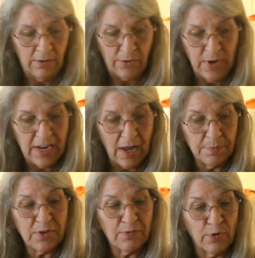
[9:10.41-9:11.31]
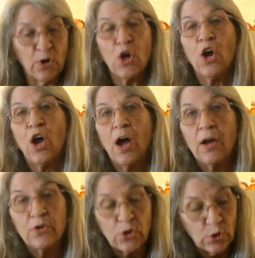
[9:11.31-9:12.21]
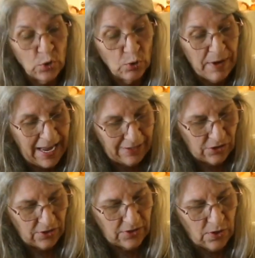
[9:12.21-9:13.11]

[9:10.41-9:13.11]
3 cups for 2 batches.